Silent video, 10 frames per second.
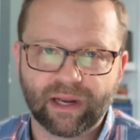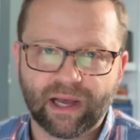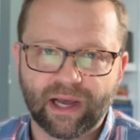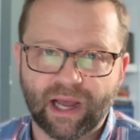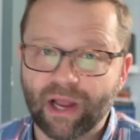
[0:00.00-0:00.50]

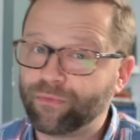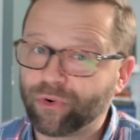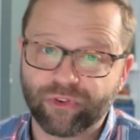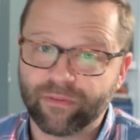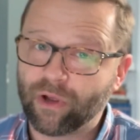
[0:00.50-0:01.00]
I
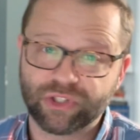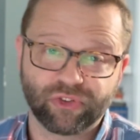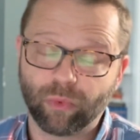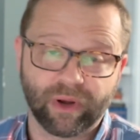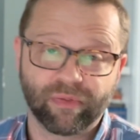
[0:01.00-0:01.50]

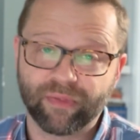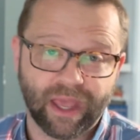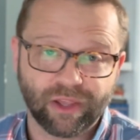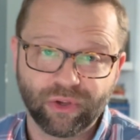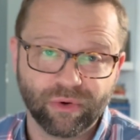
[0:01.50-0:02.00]
just want to
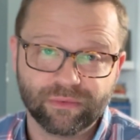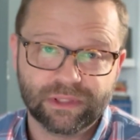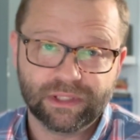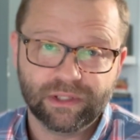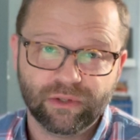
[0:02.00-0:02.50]
thank you
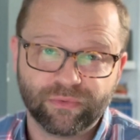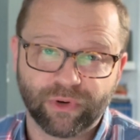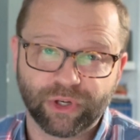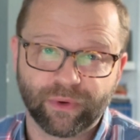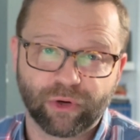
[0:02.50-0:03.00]

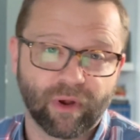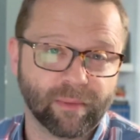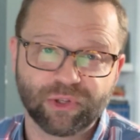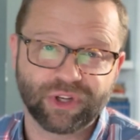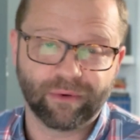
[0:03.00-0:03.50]
for your
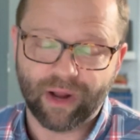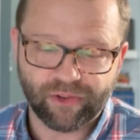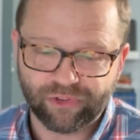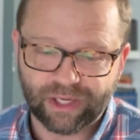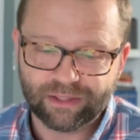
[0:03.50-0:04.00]
incredible
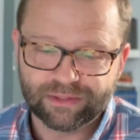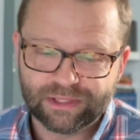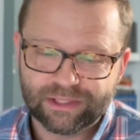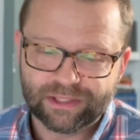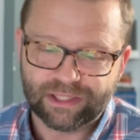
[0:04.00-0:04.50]
generosity.
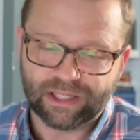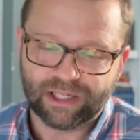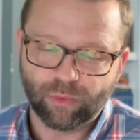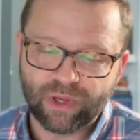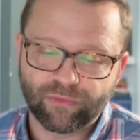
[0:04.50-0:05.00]

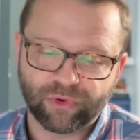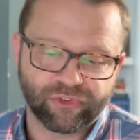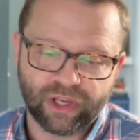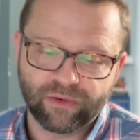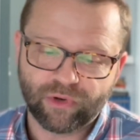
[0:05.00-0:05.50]
We have
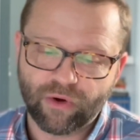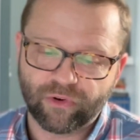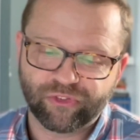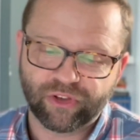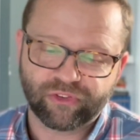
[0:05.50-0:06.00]
received
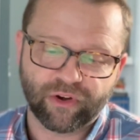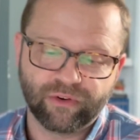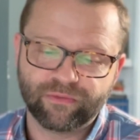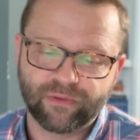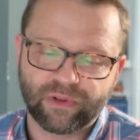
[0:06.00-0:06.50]
over
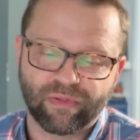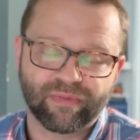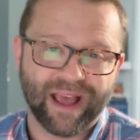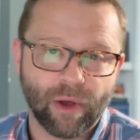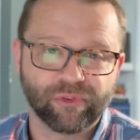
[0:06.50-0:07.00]

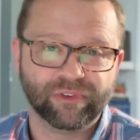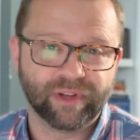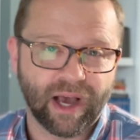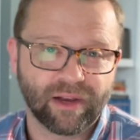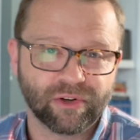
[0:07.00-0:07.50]

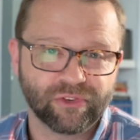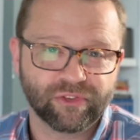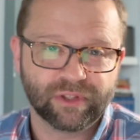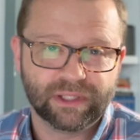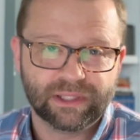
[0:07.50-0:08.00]

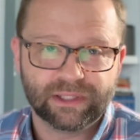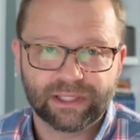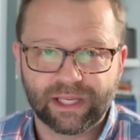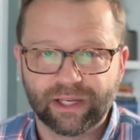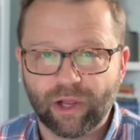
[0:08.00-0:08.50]
$650,000
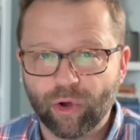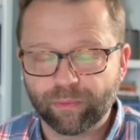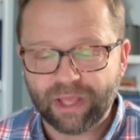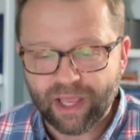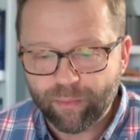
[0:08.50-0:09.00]
in
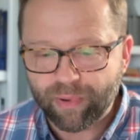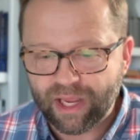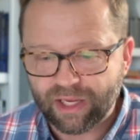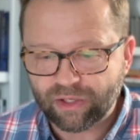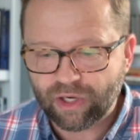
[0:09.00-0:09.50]
home
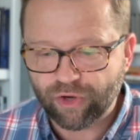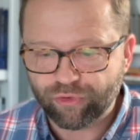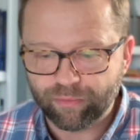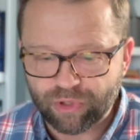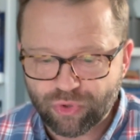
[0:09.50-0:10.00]
campaign
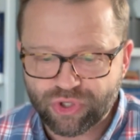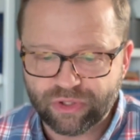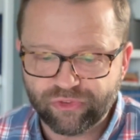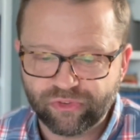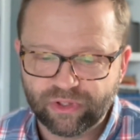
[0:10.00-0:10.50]

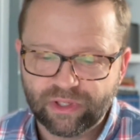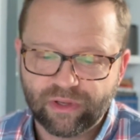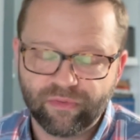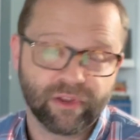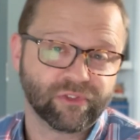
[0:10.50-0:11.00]
contributions
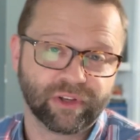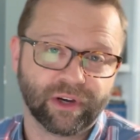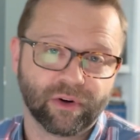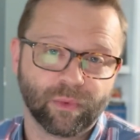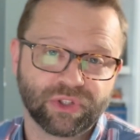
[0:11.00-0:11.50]
this
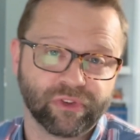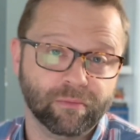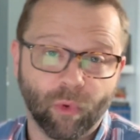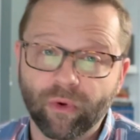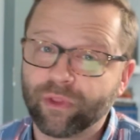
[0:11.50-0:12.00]
year, which
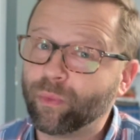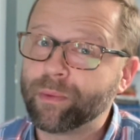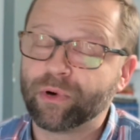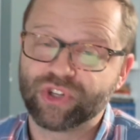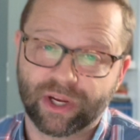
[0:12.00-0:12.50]
is more than
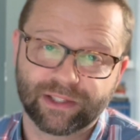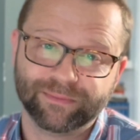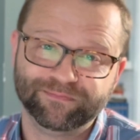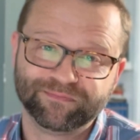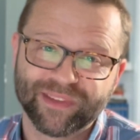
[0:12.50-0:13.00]
we
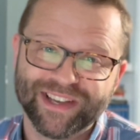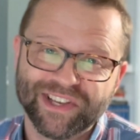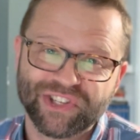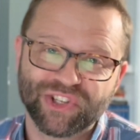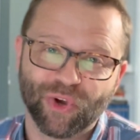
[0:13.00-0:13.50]
projected.
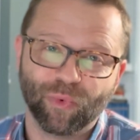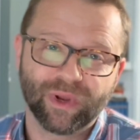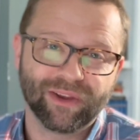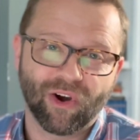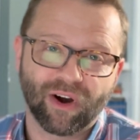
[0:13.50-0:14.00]
So
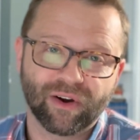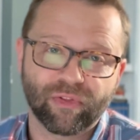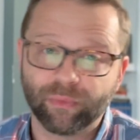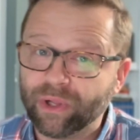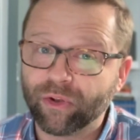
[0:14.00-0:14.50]
we are
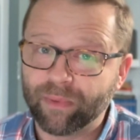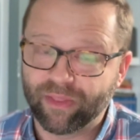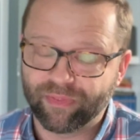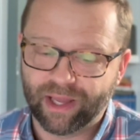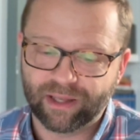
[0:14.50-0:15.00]
thrilled
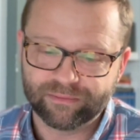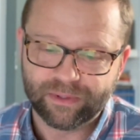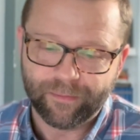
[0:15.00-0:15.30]
about that.